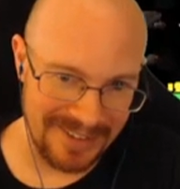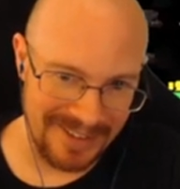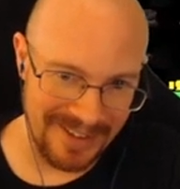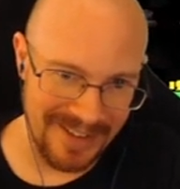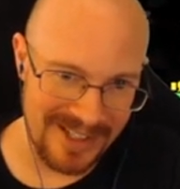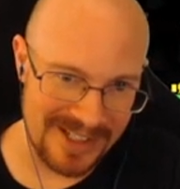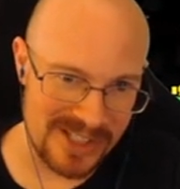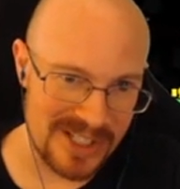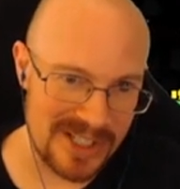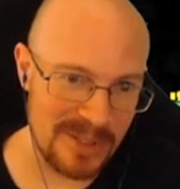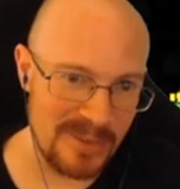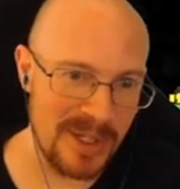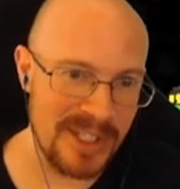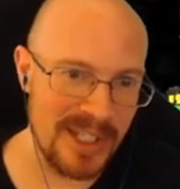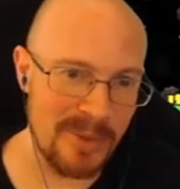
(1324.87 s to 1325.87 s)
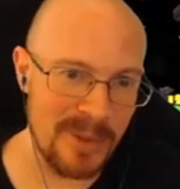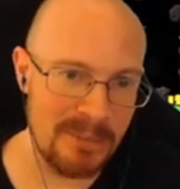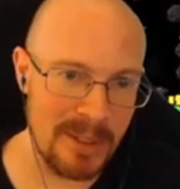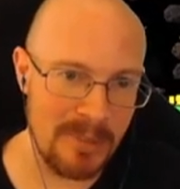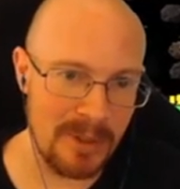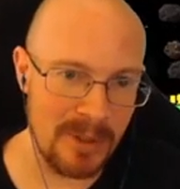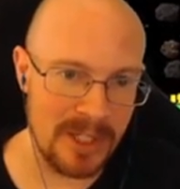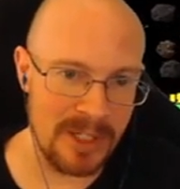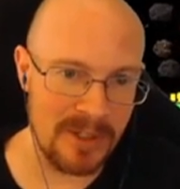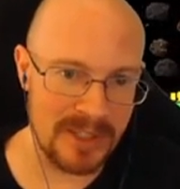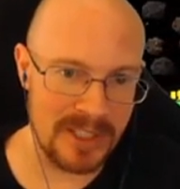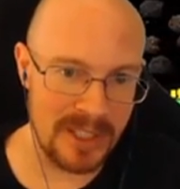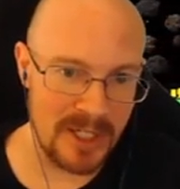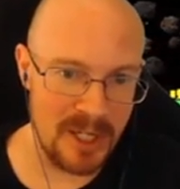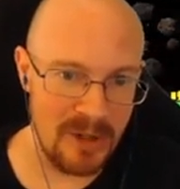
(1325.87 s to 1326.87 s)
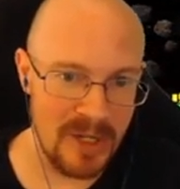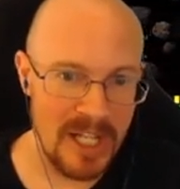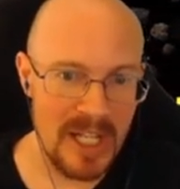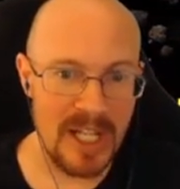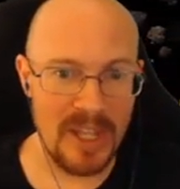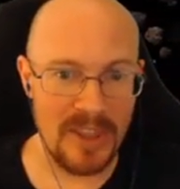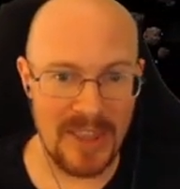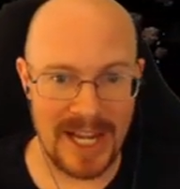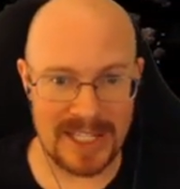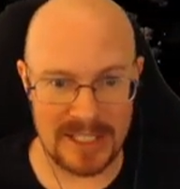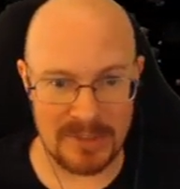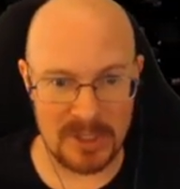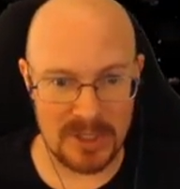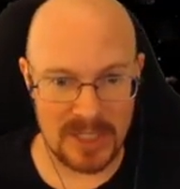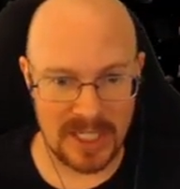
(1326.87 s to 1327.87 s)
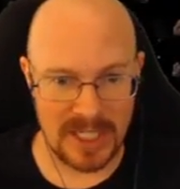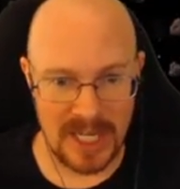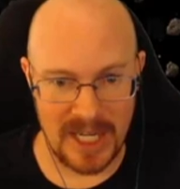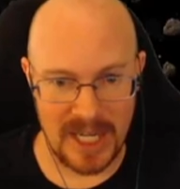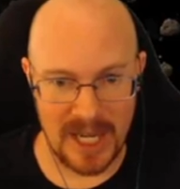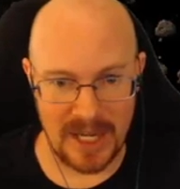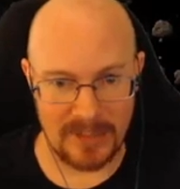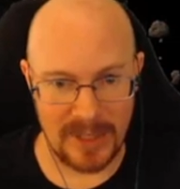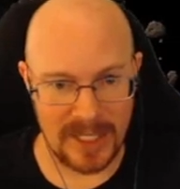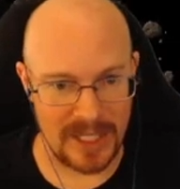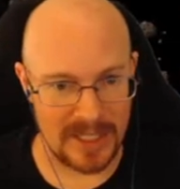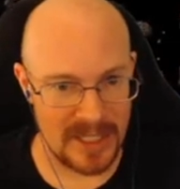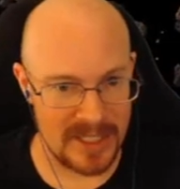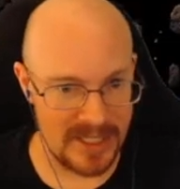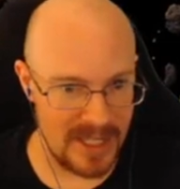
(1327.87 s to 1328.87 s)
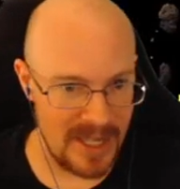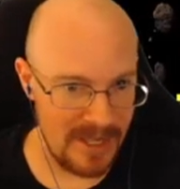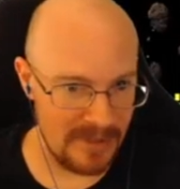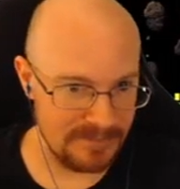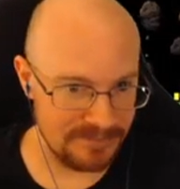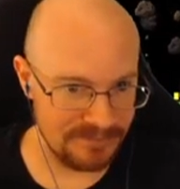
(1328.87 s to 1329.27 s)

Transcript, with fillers: it's just the one that when people hear it, they go, "That's a music key. I recognize that."